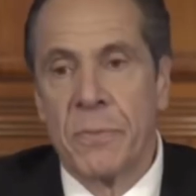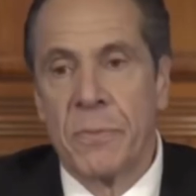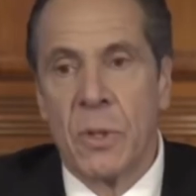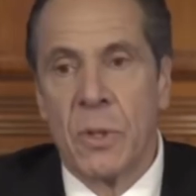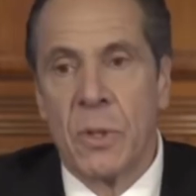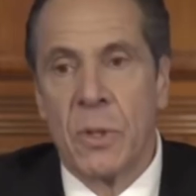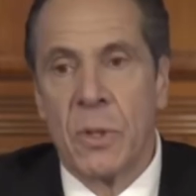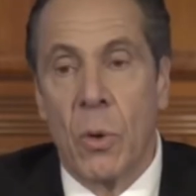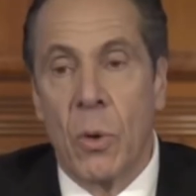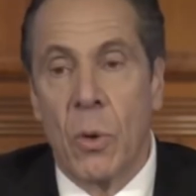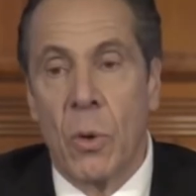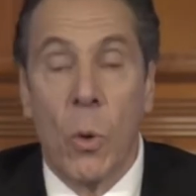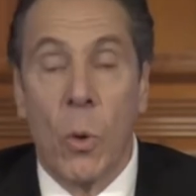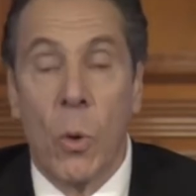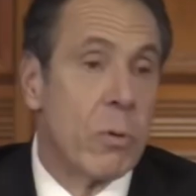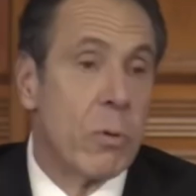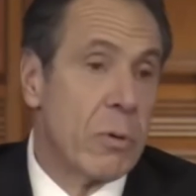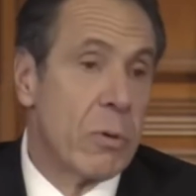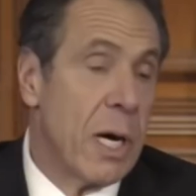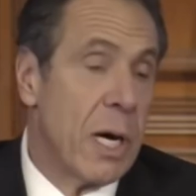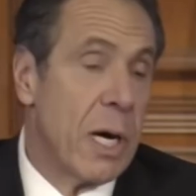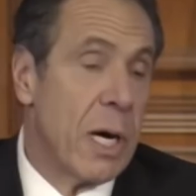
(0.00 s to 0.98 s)
or
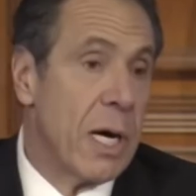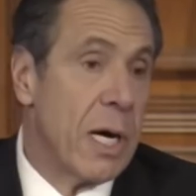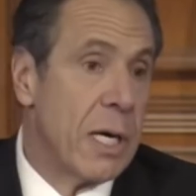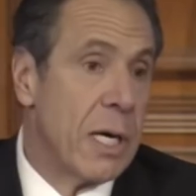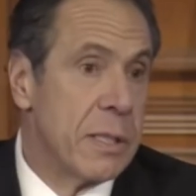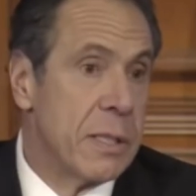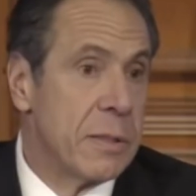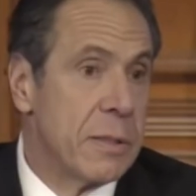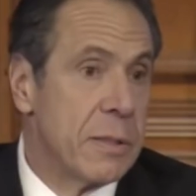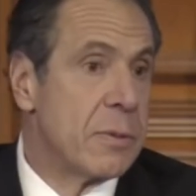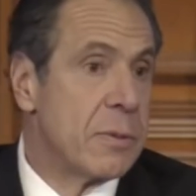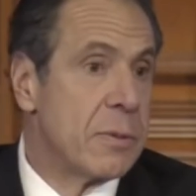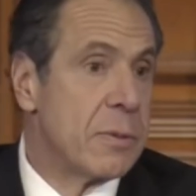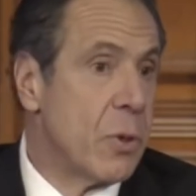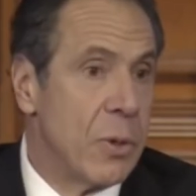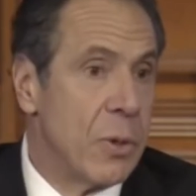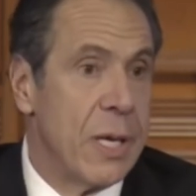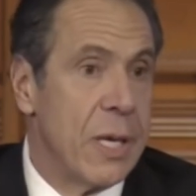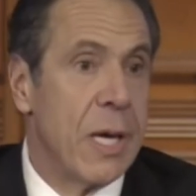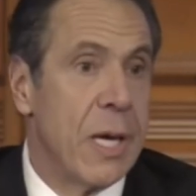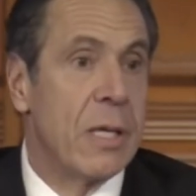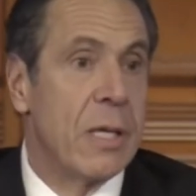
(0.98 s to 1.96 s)
on
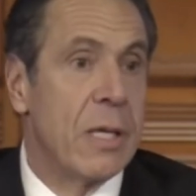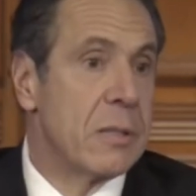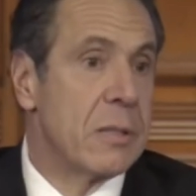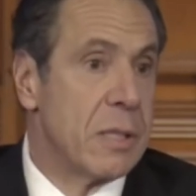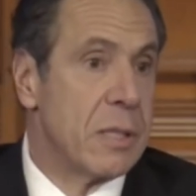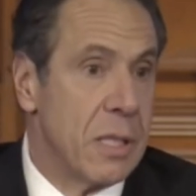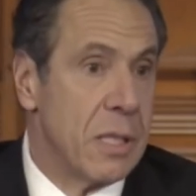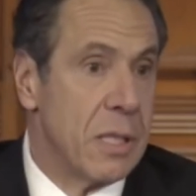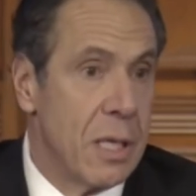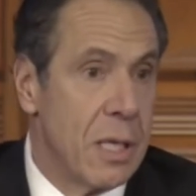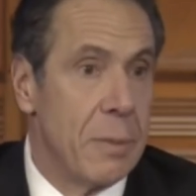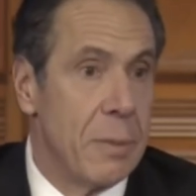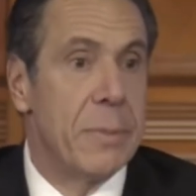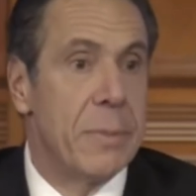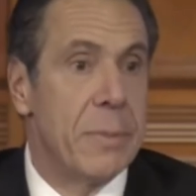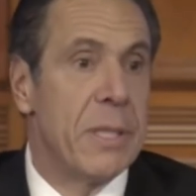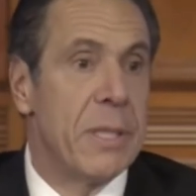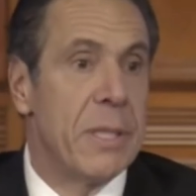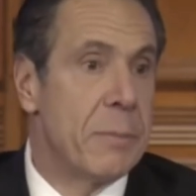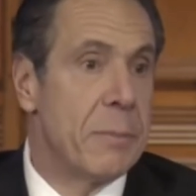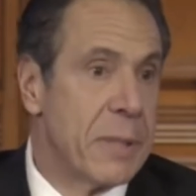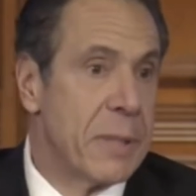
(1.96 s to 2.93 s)
Cornell, Columbia,
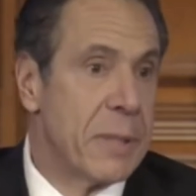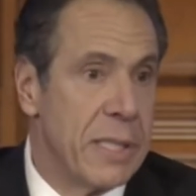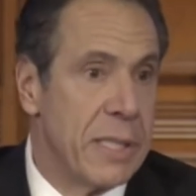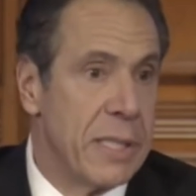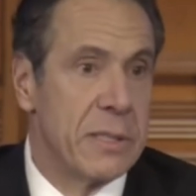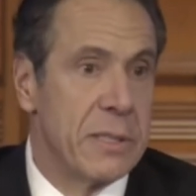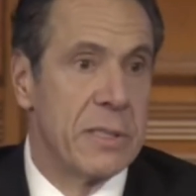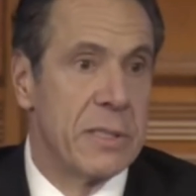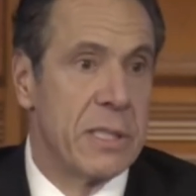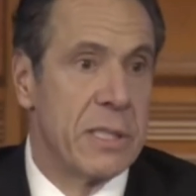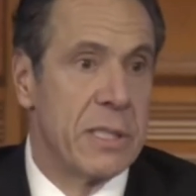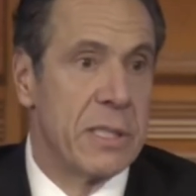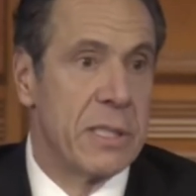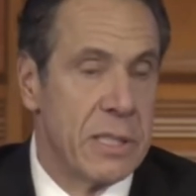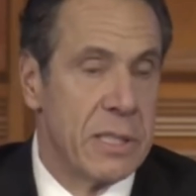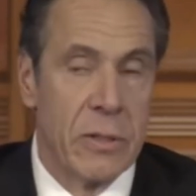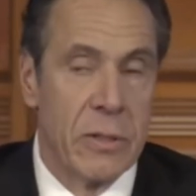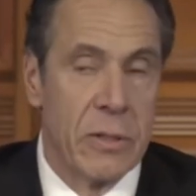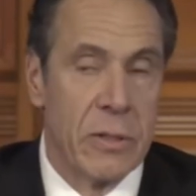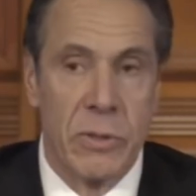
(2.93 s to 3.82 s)
McKinsey, et cetera.